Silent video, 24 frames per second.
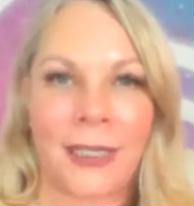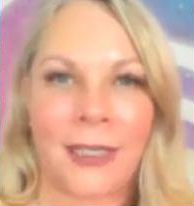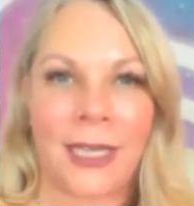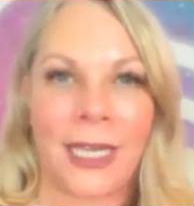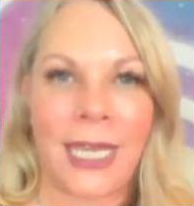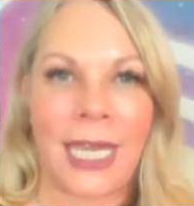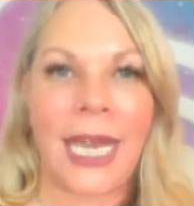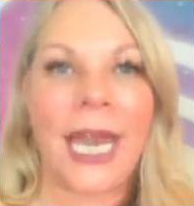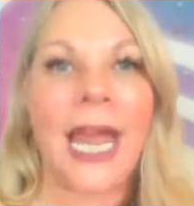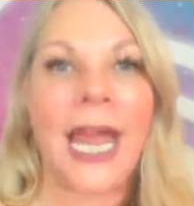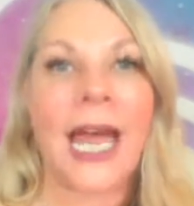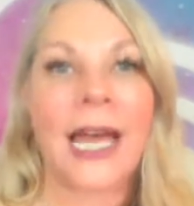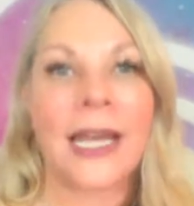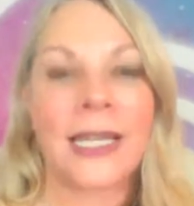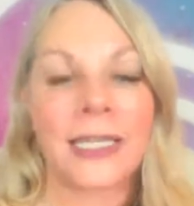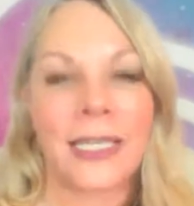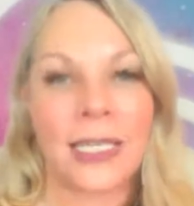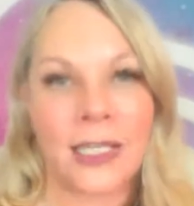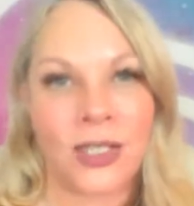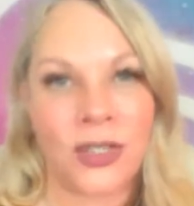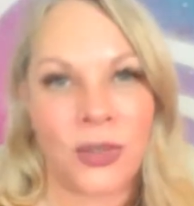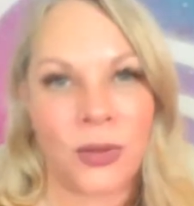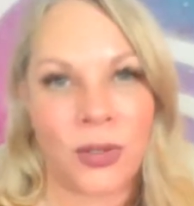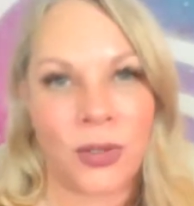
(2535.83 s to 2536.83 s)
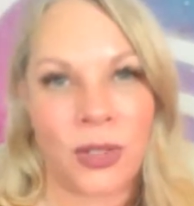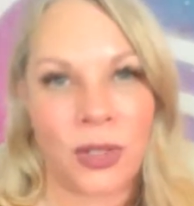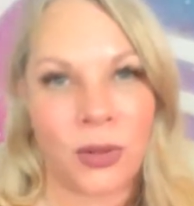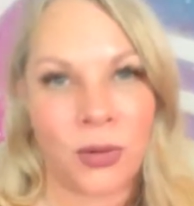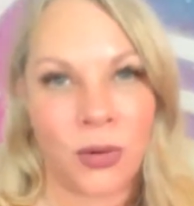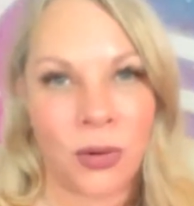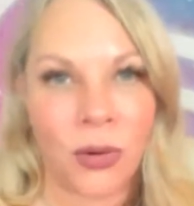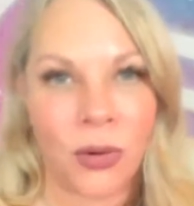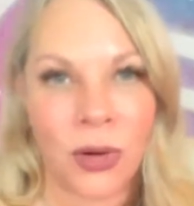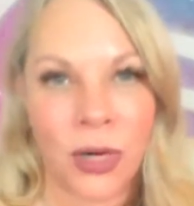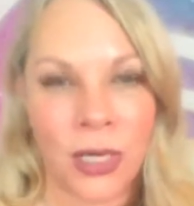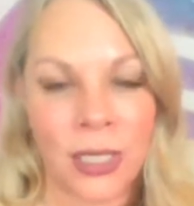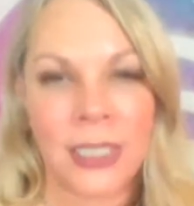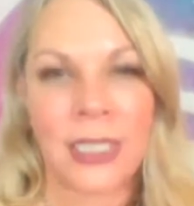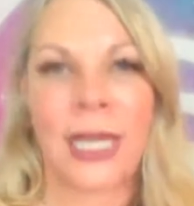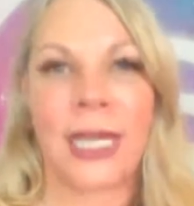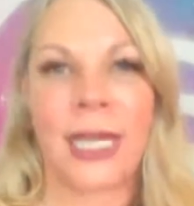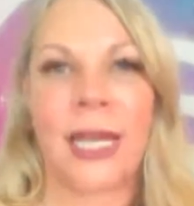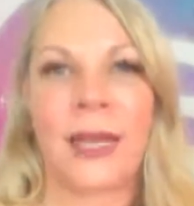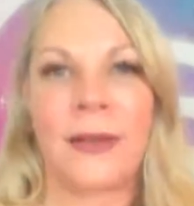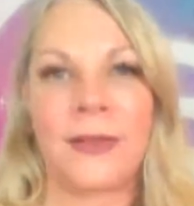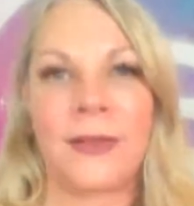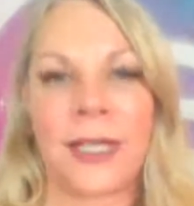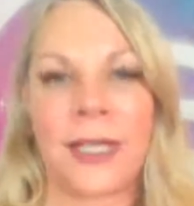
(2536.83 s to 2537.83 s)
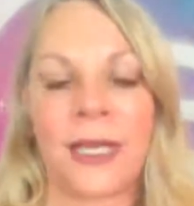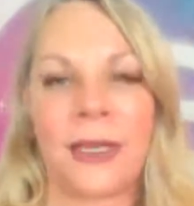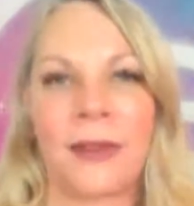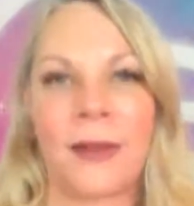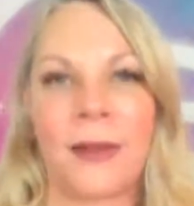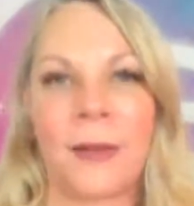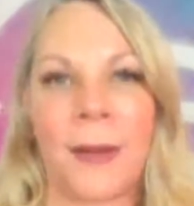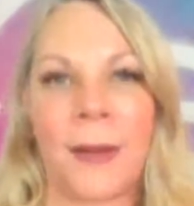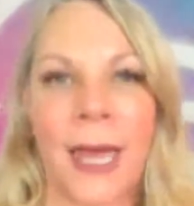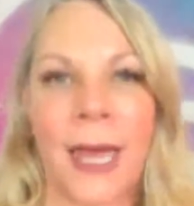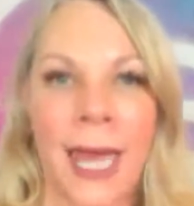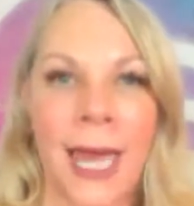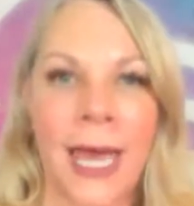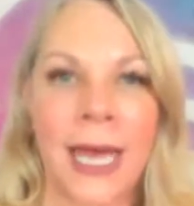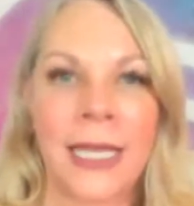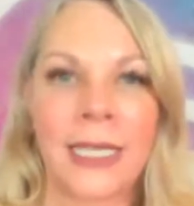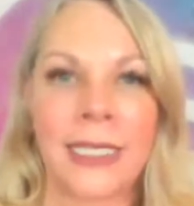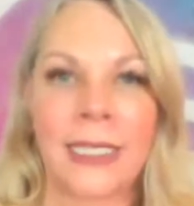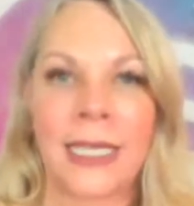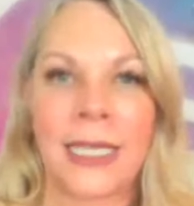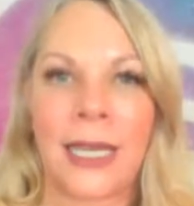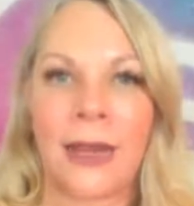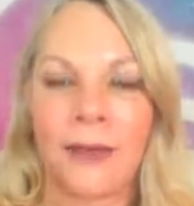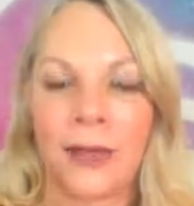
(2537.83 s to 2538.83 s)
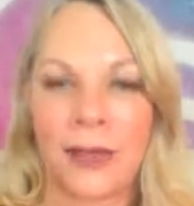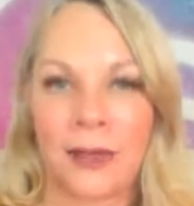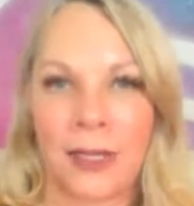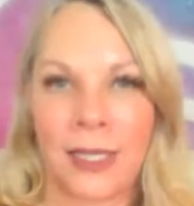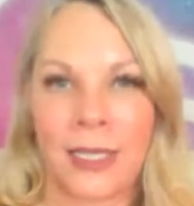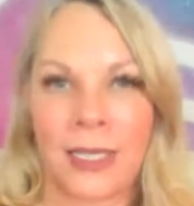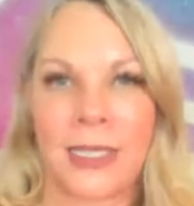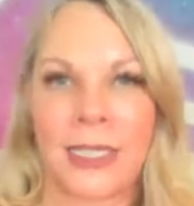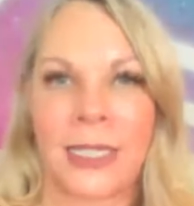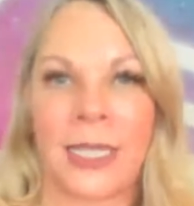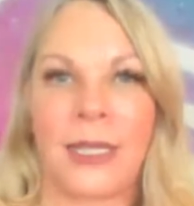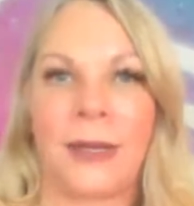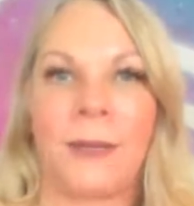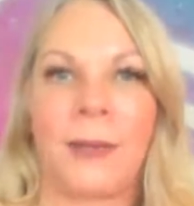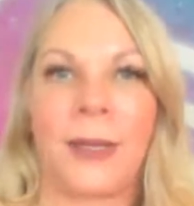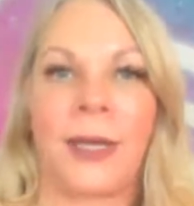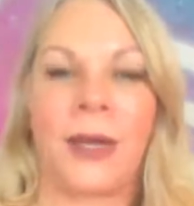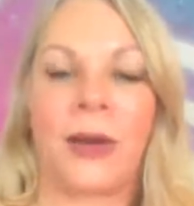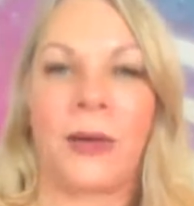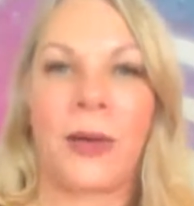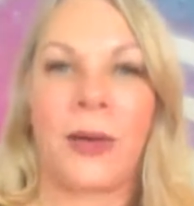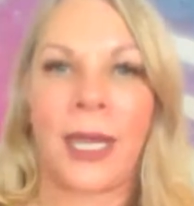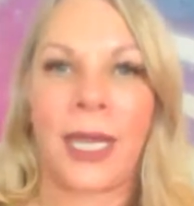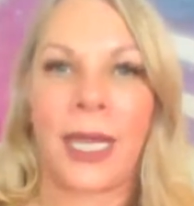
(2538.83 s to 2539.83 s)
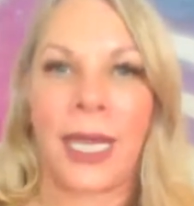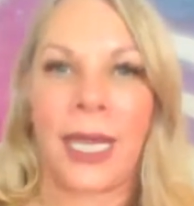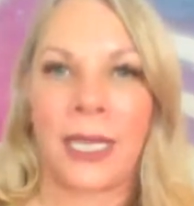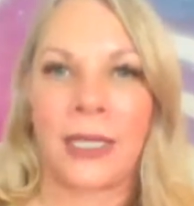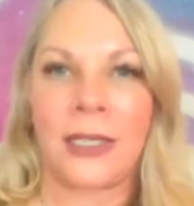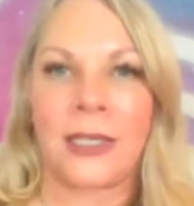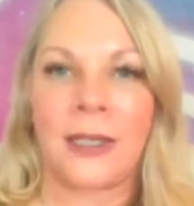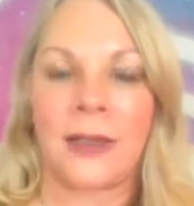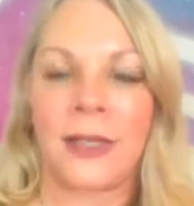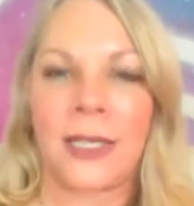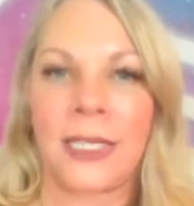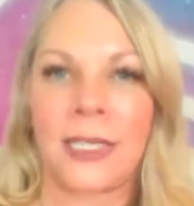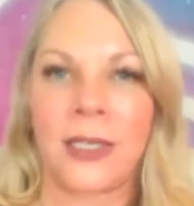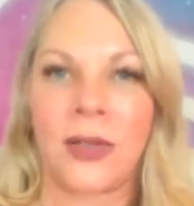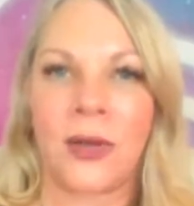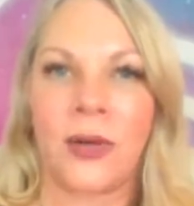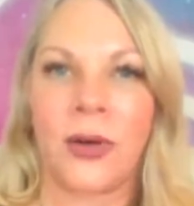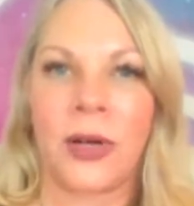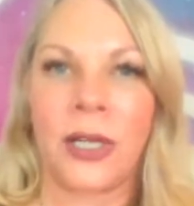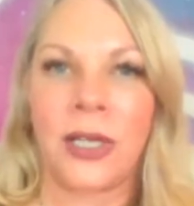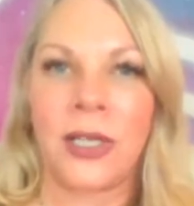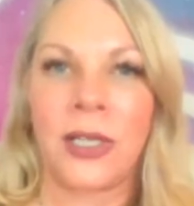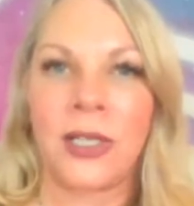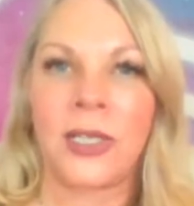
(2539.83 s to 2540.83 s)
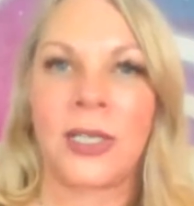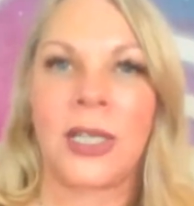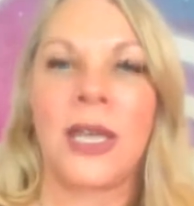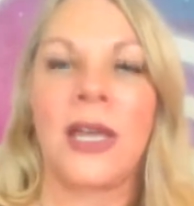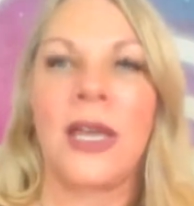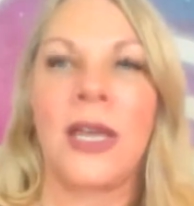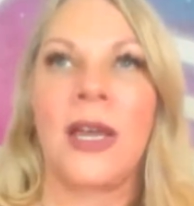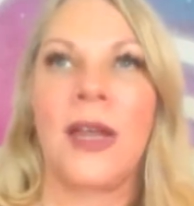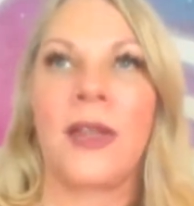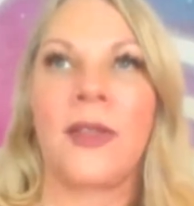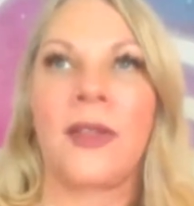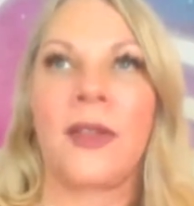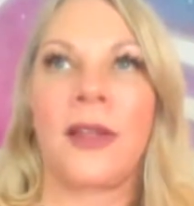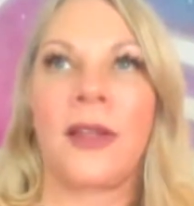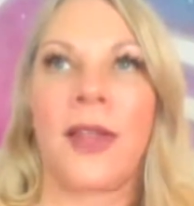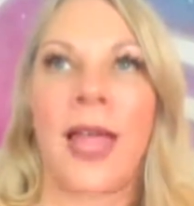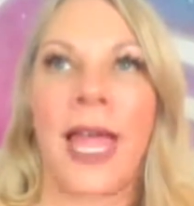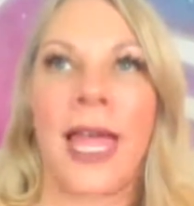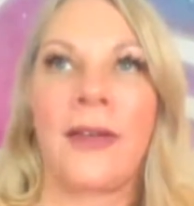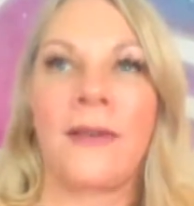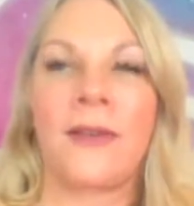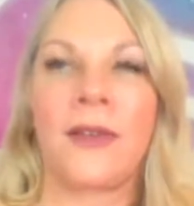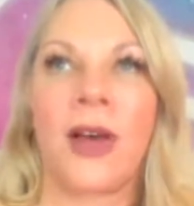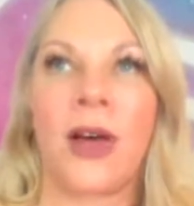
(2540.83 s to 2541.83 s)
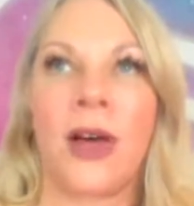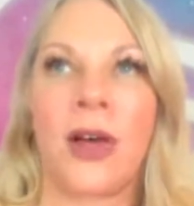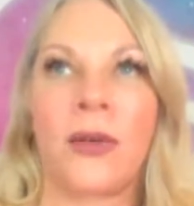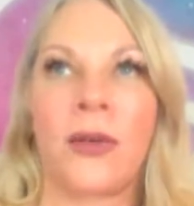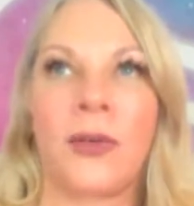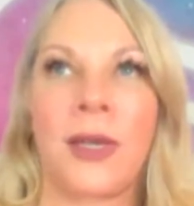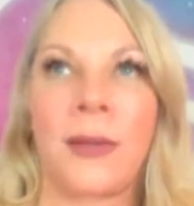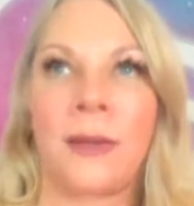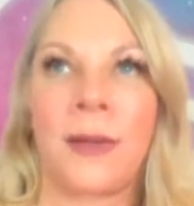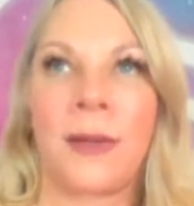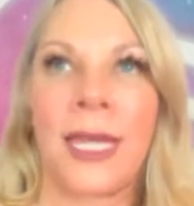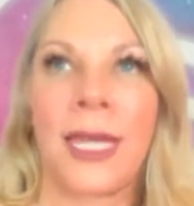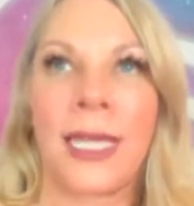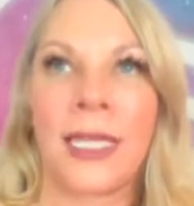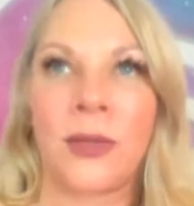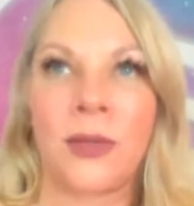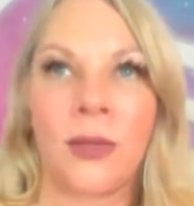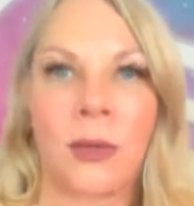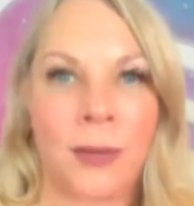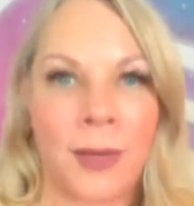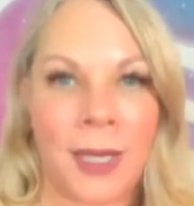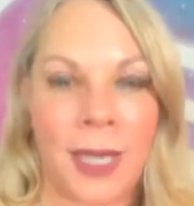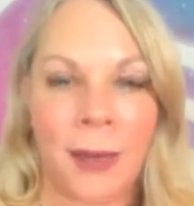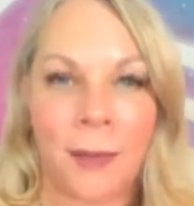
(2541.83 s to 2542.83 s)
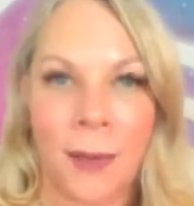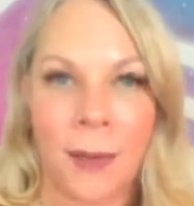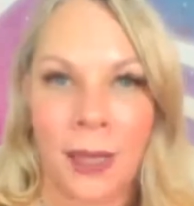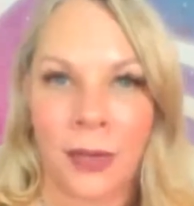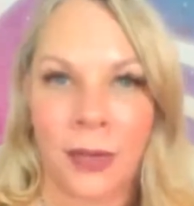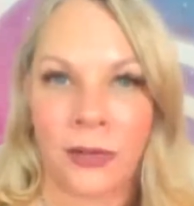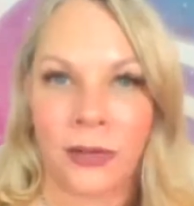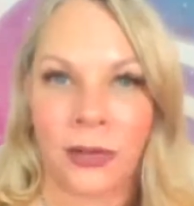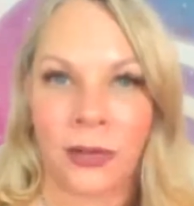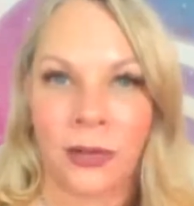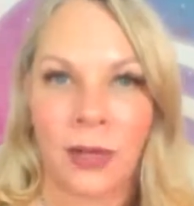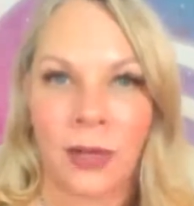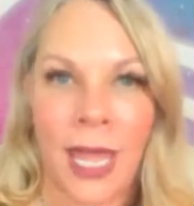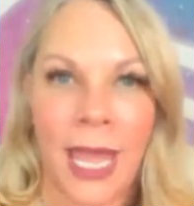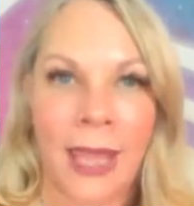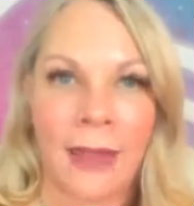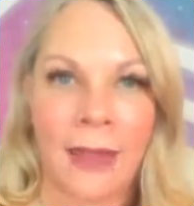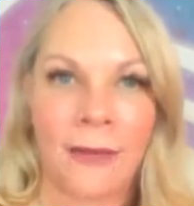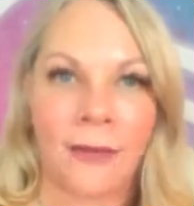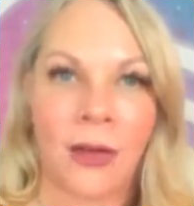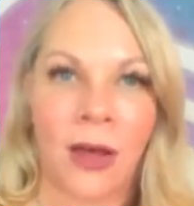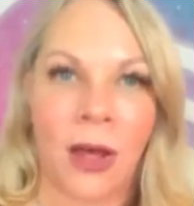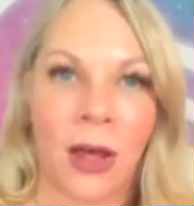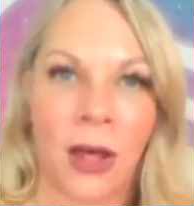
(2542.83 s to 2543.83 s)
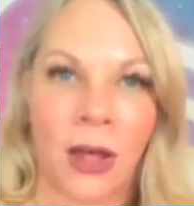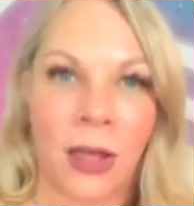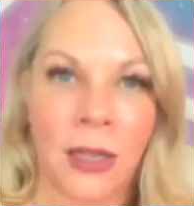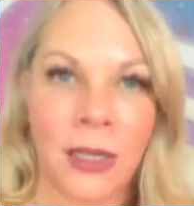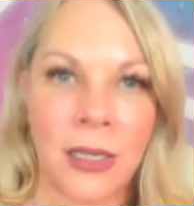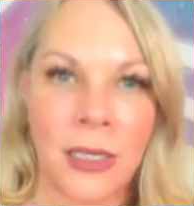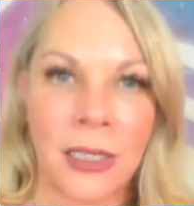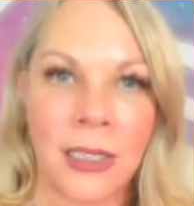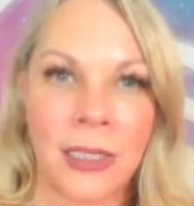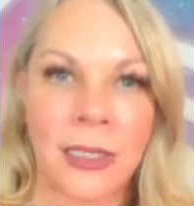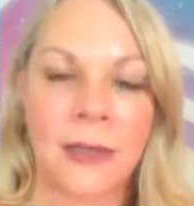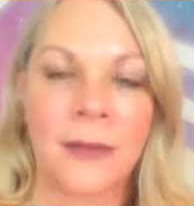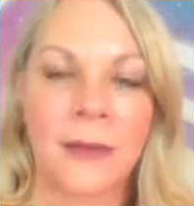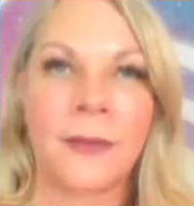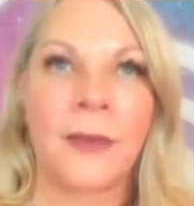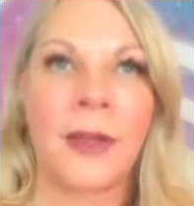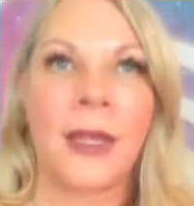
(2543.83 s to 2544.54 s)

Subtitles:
get access to a new course like I've done in the past. Everything's going to be going into this course. The live call replays will be up under live calls,